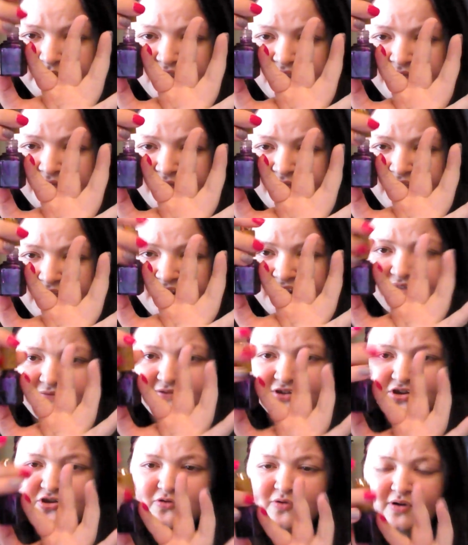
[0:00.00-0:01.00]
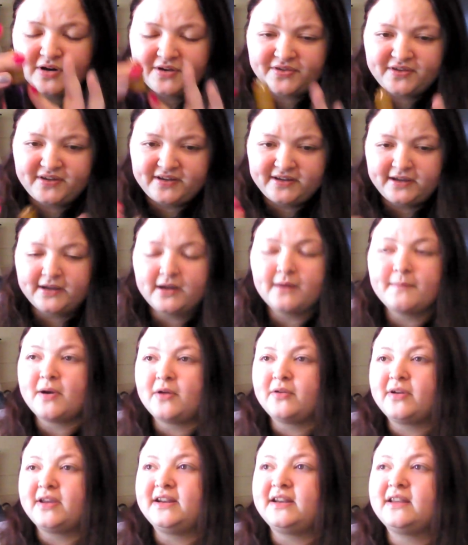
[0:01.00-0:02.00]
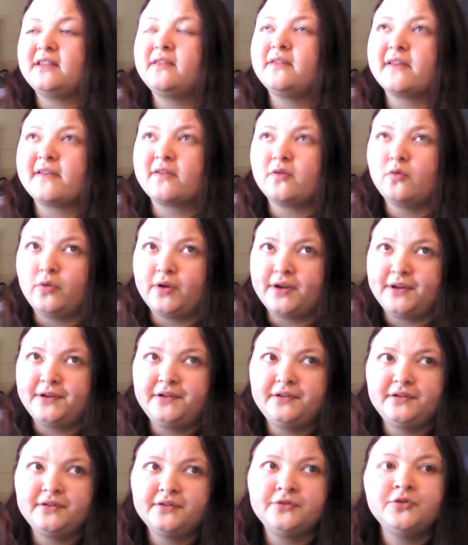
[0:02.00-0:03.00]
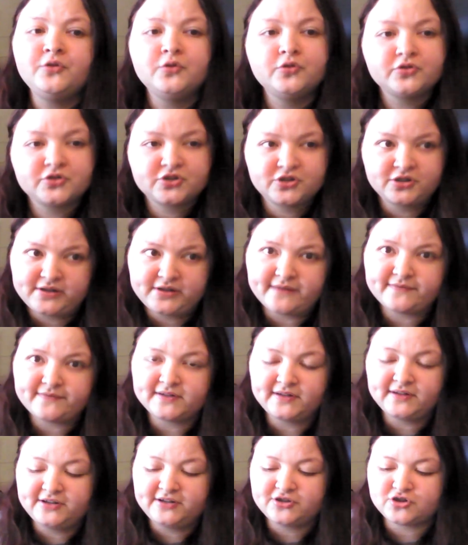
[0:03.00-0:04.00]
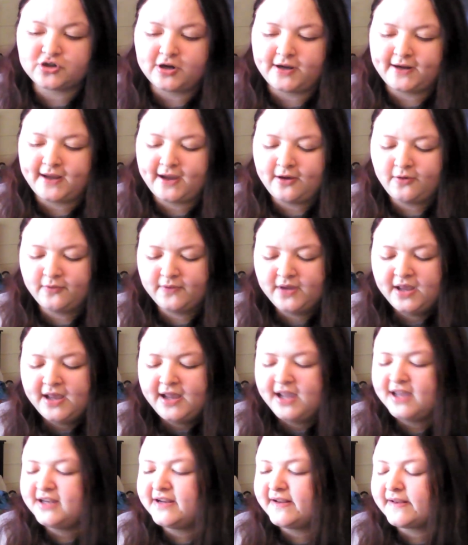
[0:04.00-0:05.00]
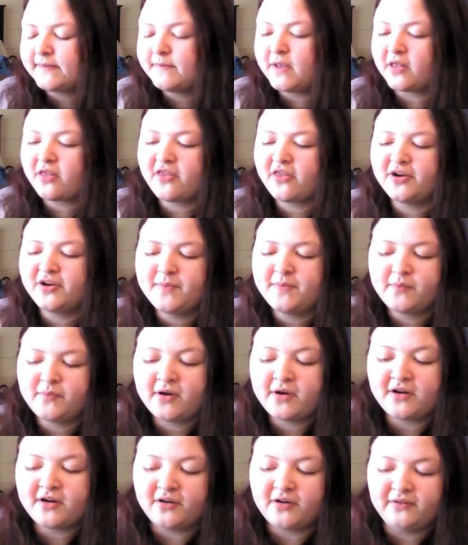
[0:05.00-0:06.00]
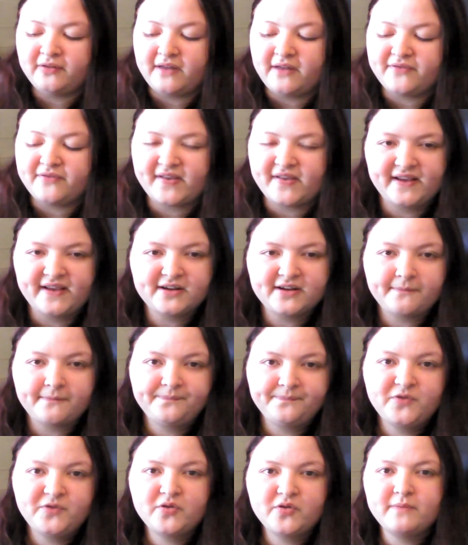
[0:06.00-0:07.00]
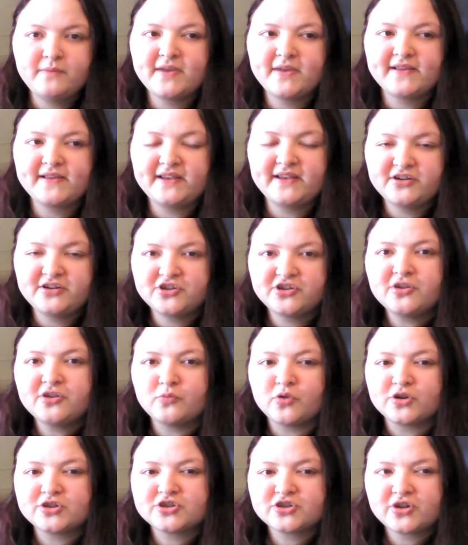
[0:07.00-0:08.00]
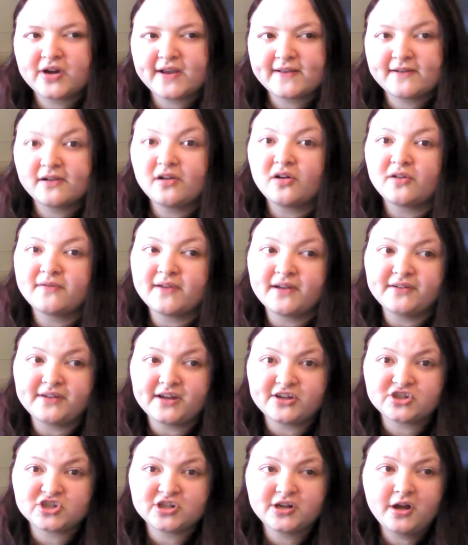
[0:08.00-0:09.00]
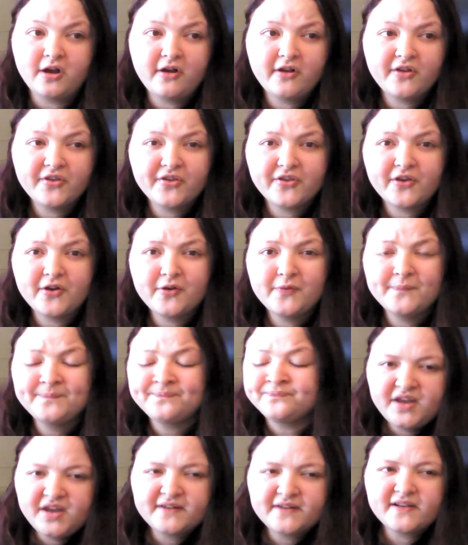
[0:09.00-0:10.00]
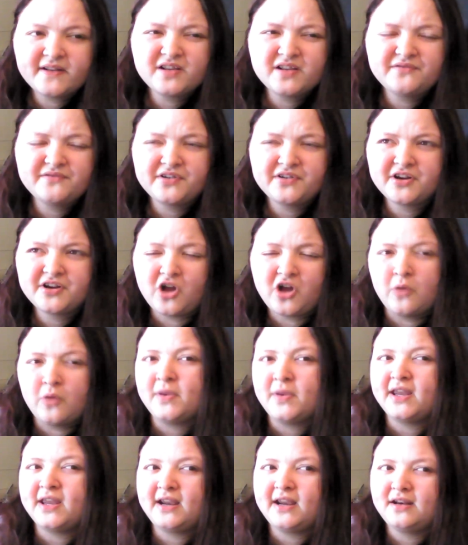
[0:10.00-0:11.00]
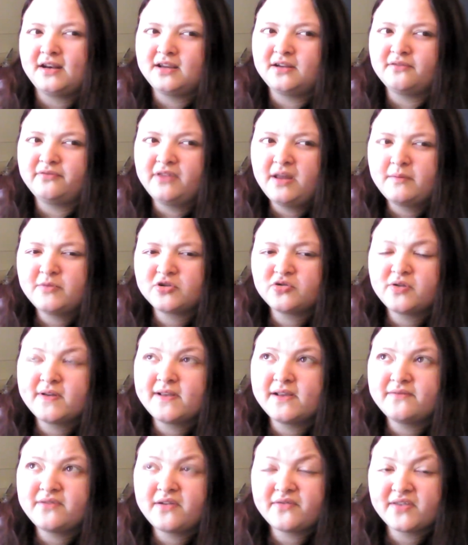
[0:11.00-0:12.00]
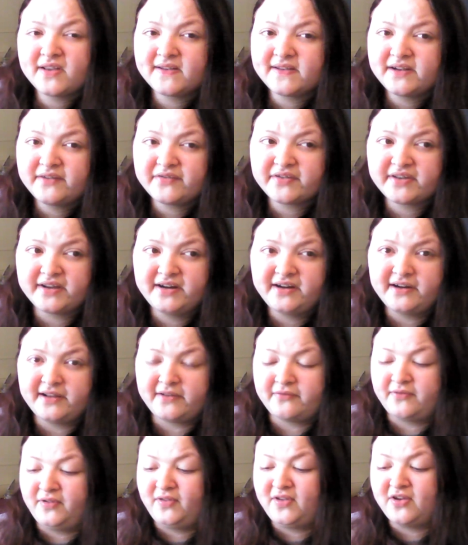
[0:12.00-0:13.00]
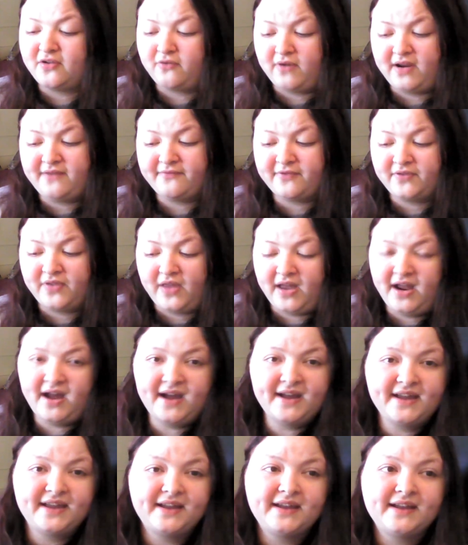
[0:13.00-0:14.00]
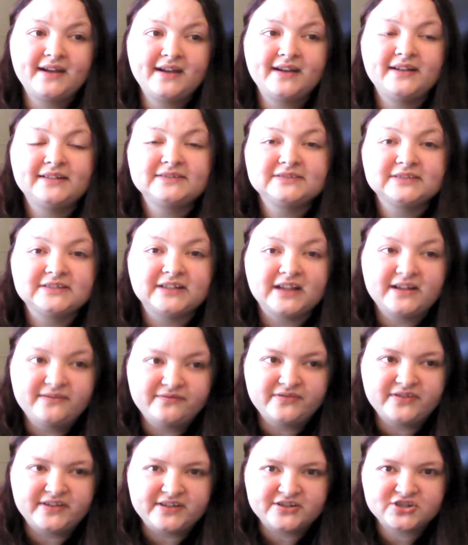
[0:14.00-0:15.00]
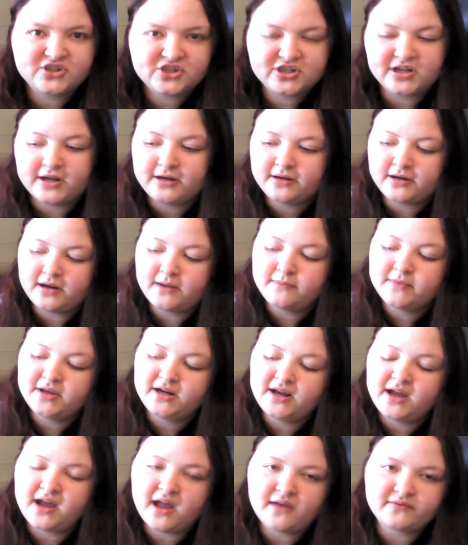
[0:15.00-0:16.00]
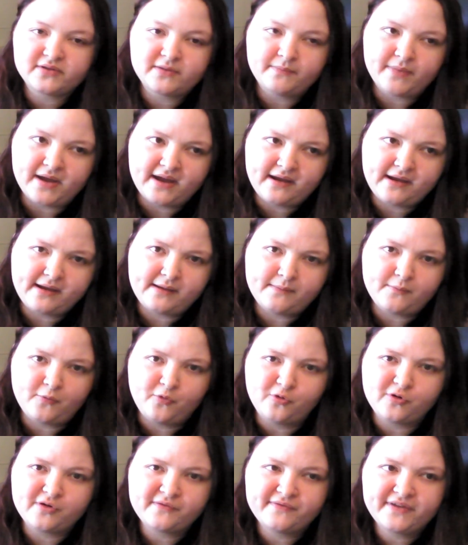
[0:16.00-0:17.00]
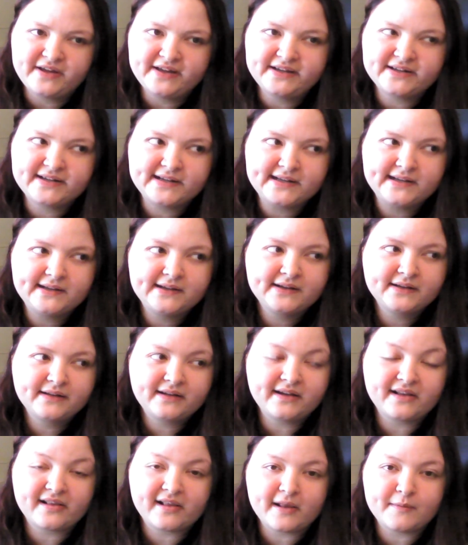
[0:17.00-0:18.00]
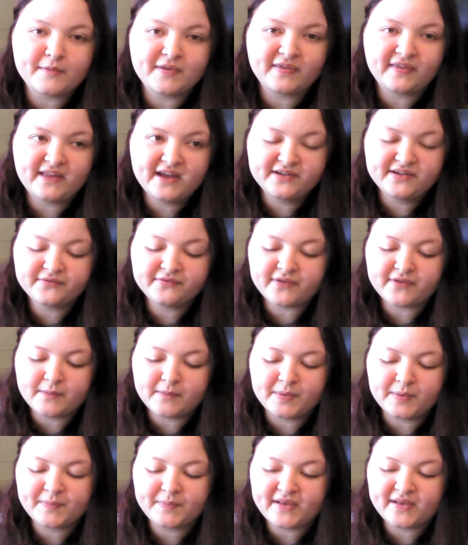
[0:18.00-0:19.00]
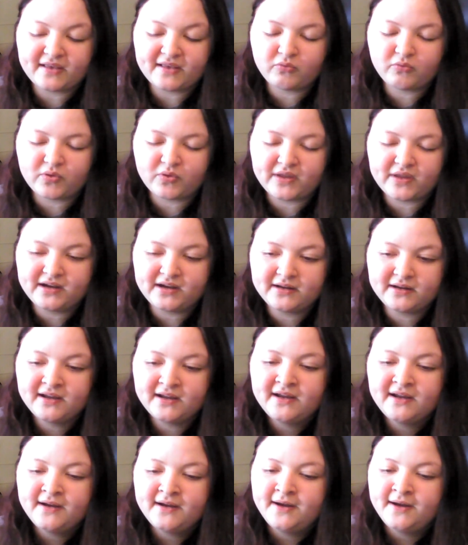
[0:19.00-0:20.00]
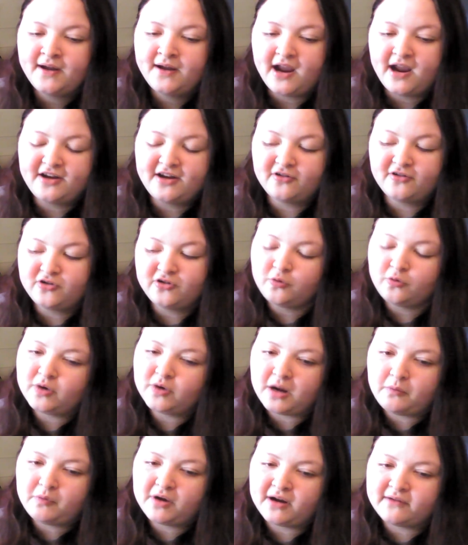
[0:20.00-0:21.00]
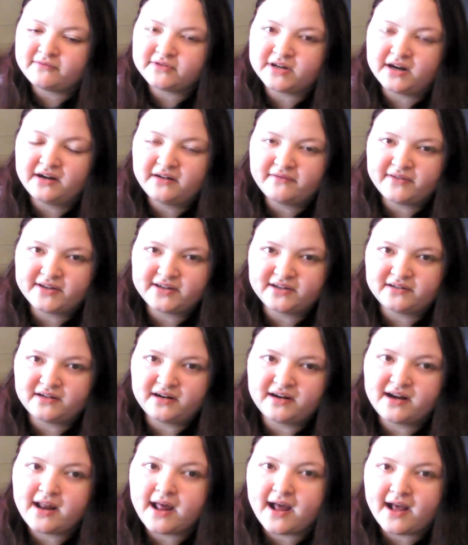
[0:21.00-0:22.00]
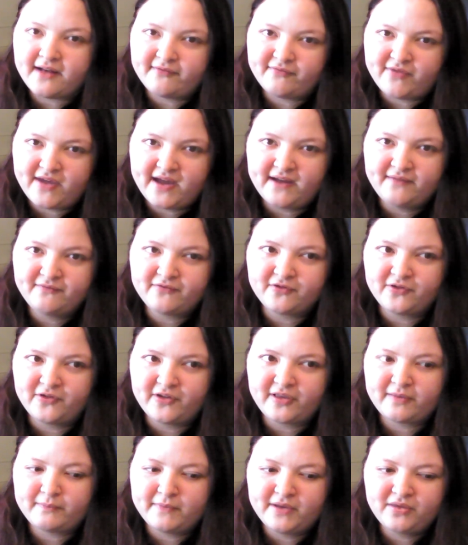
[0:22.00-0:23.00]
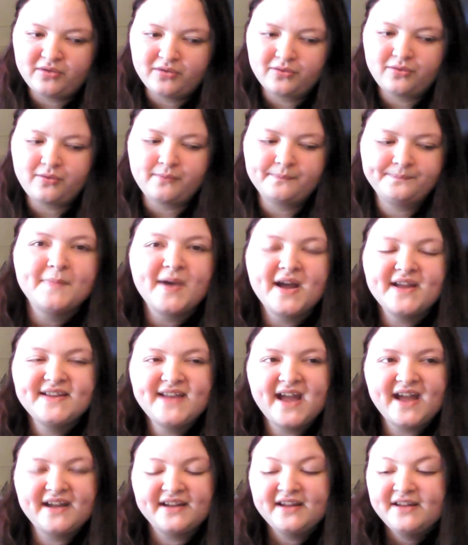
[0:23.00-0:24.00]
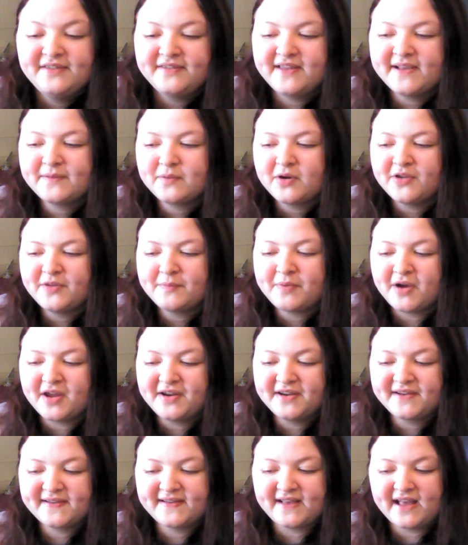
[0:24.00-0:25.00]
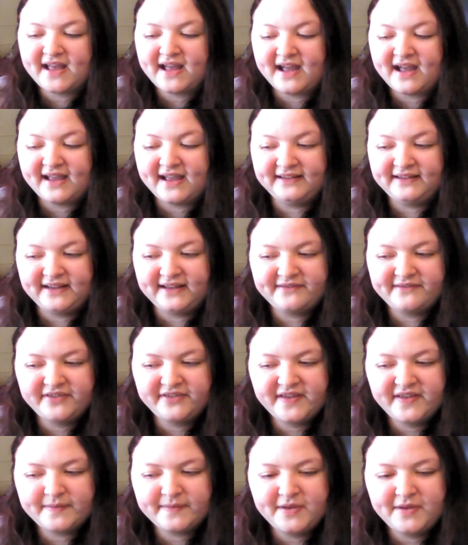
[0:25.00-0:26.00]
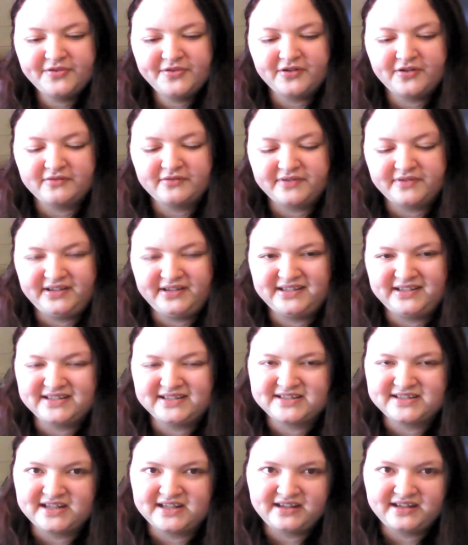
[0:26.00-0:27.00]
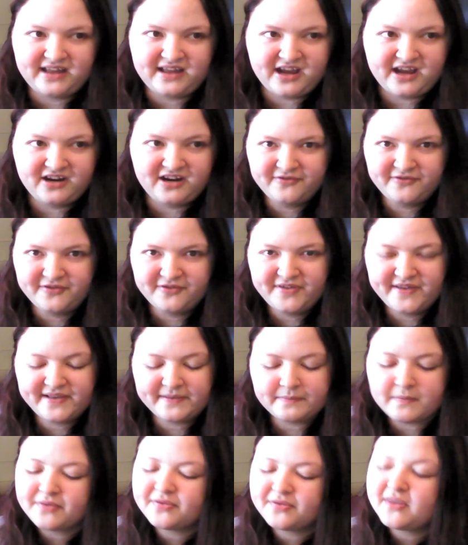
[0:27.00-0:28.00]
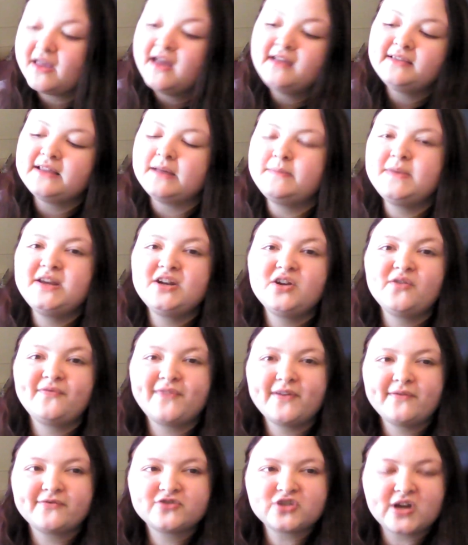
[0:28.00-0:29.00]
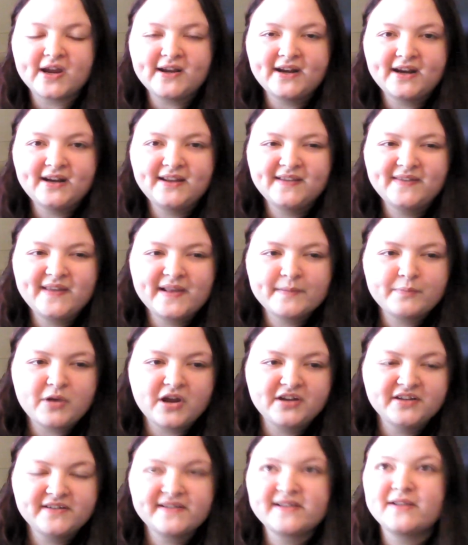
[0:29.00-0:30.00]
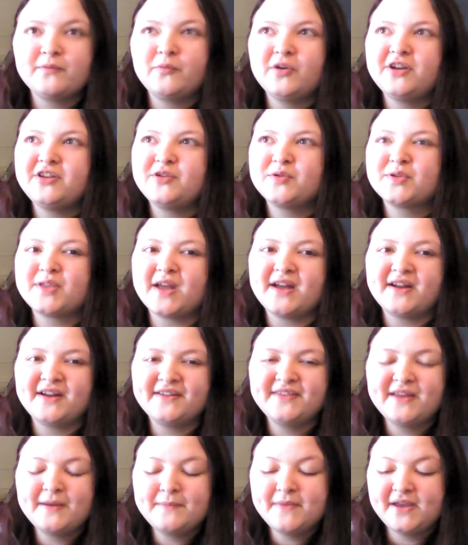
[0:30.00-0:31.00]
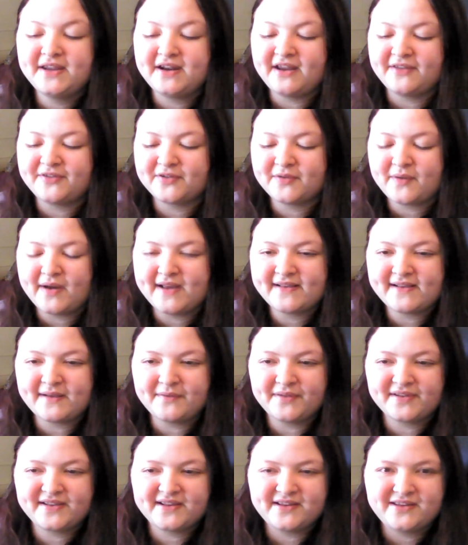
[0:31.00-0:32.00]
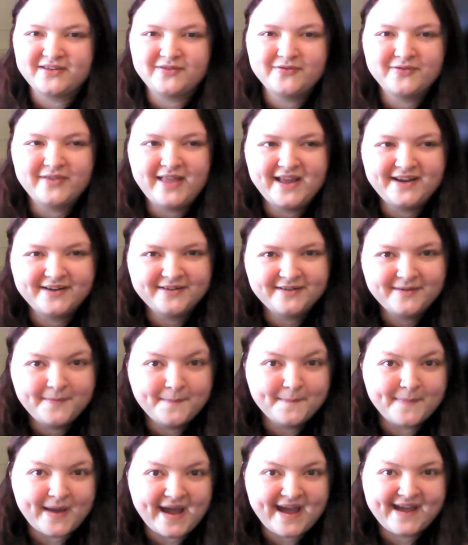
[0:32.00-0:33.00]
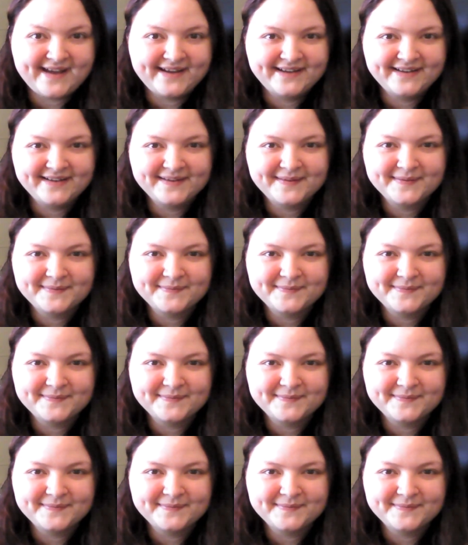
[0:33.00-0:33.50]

If any of you are thinking about getting this oil, you should definitely try it out. It does smell a little bit weird. I don't love the scent. You can mix it into your moisturizer or foundation also. And it's also very calming and anti-inflammatory, so if you have sensitive skin, it is really great for that. I love this shit. I'm going to have to buy more of it because I'm in love. I'm obsessed with it. I don't know what I would have done if I did not have that for this month. But yeah, these were all the products that I loved this month or really just didn't care for this month. Let me know if you've tried any of these products and what you thought on them. And otherwise, I will see you later. Bye.